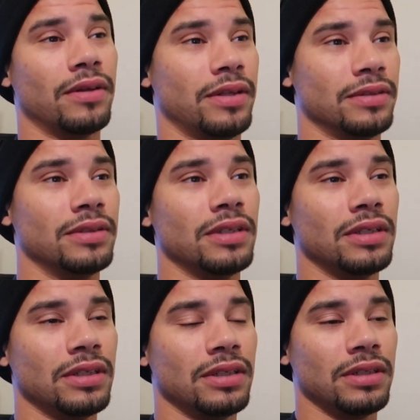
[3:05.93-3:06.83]
And then
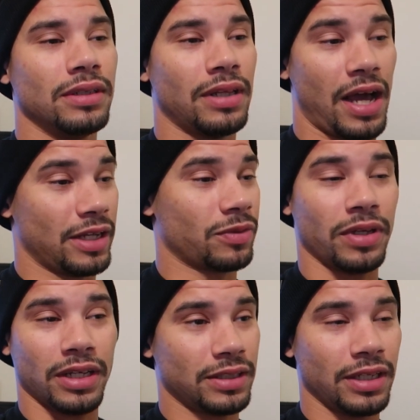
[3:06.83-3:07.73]
the hatch,
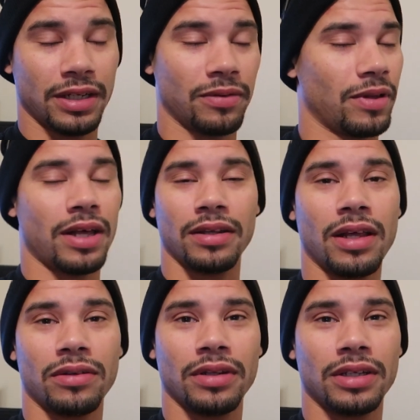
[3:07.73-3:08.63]
when it gets here, well, that'll,
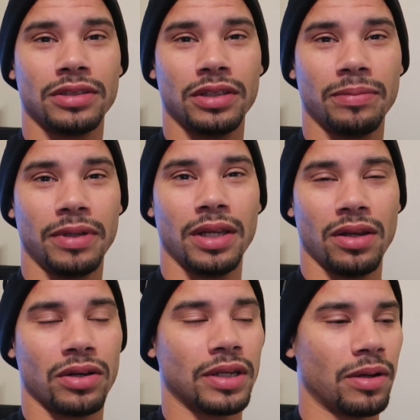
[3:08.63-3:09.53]
that'll, that should get
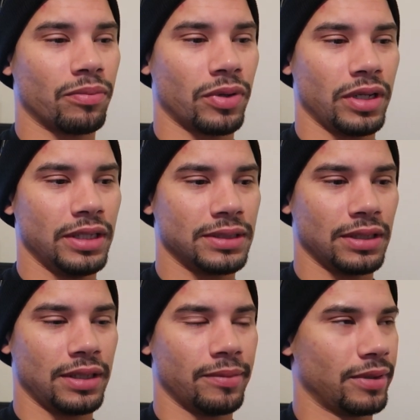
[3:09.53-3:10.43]
knocked out pretty
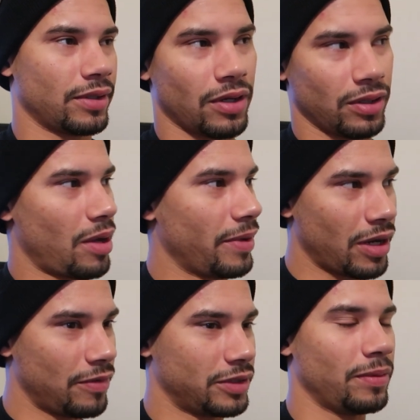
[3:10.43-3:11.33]
easily. But the car, I mean,
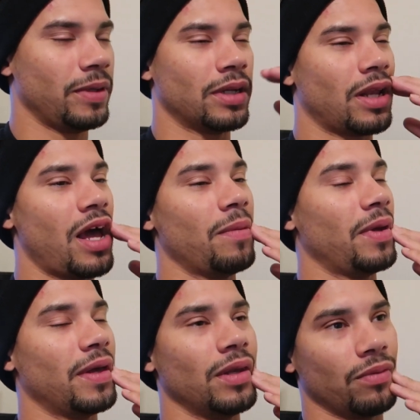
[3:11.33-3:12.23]
obviously we need an
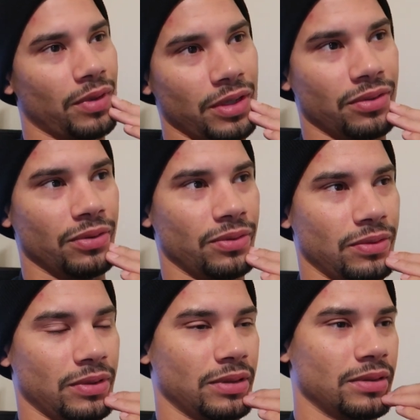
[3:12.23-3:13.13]
alignment and a
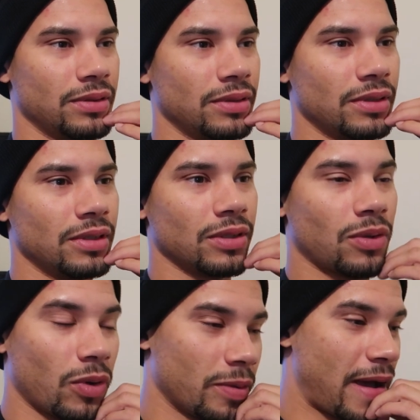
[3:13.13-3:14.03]
retune and
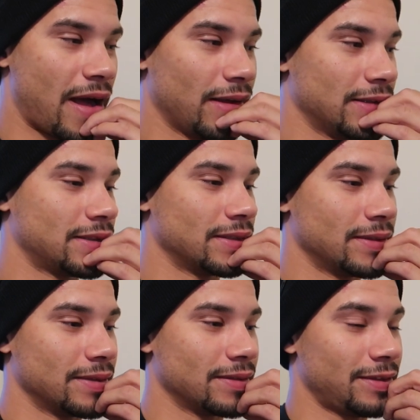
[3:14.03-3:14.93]
corner balance
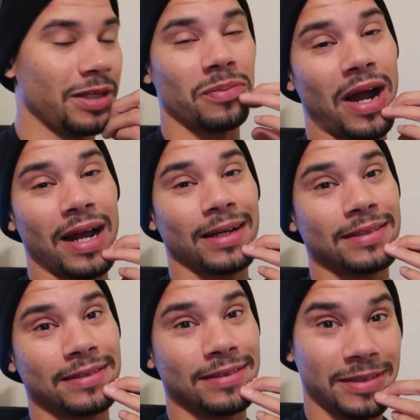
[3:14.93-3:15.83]
and seat
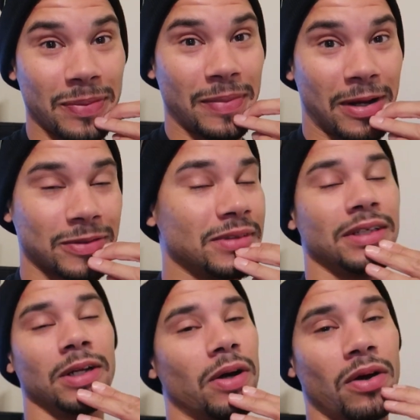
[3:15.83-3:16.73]
brackets and seat belts. We
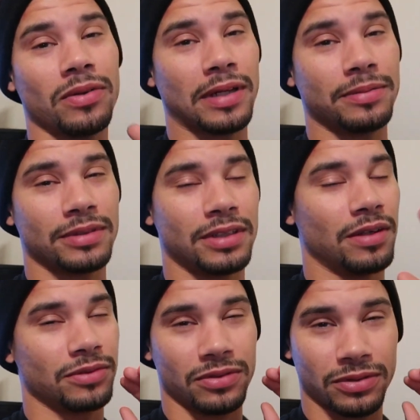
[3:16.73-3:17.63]
need all types of
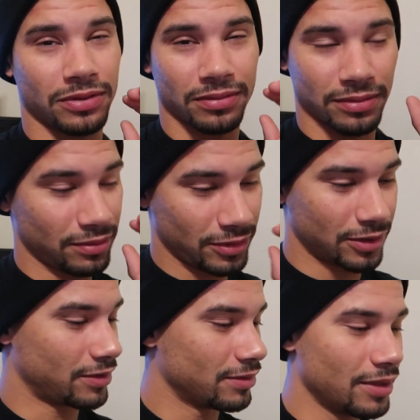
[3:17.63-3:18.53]
stuff. So there's
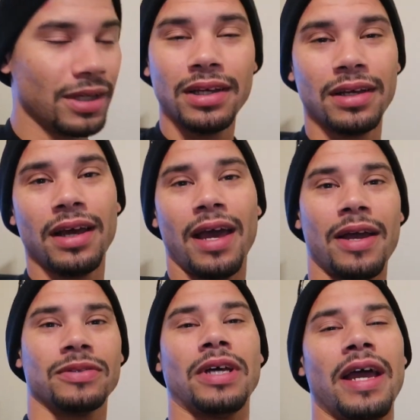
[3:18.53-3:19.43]
just
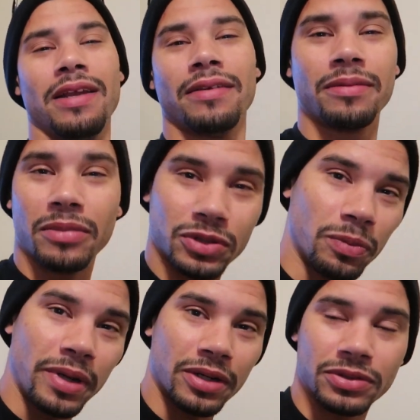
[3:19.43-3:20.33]
hang on tight. Merch
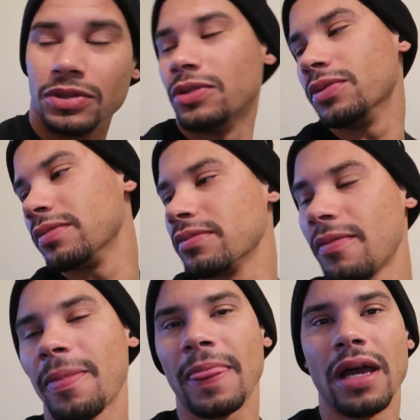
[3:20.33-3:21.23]
will be here soon.
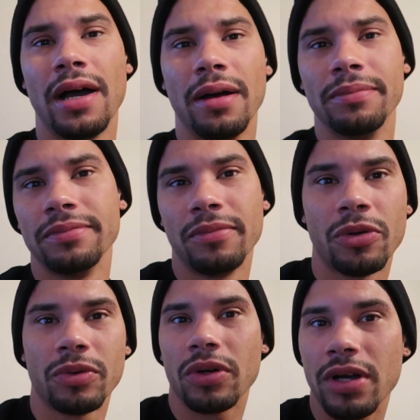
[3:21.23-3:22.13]
Uh,
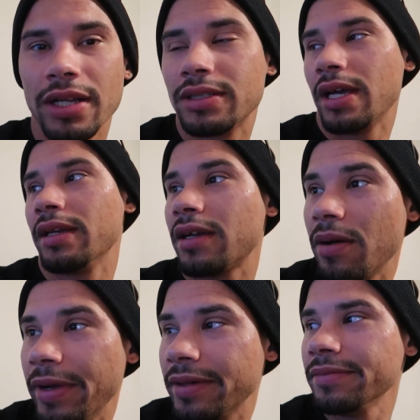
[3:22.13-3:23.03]
more real content
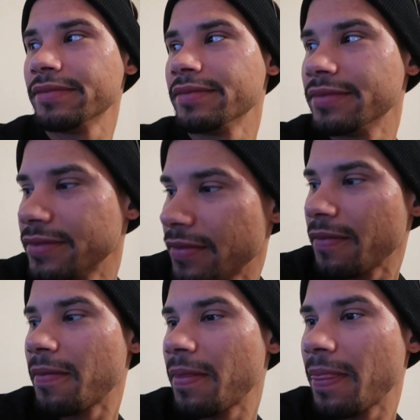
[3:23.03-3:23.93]
coming.
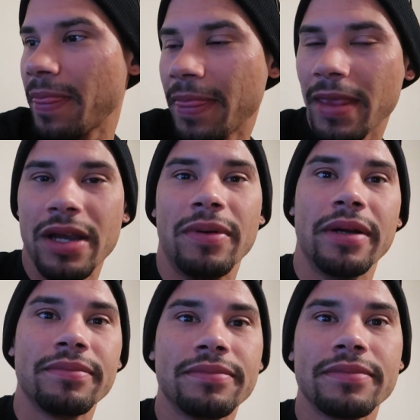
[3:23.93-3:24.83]

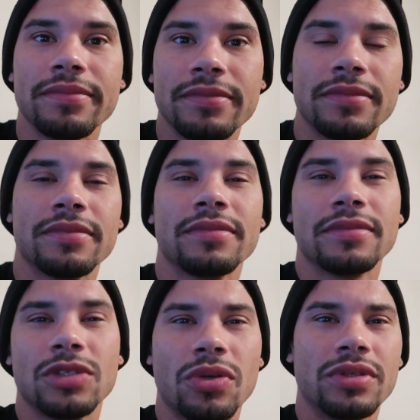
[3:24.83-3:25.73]
Anyway,
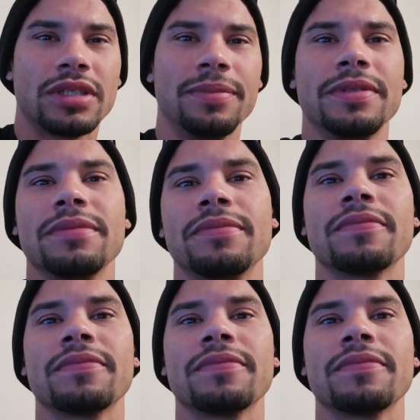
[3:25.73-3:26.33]
enjoy these clips.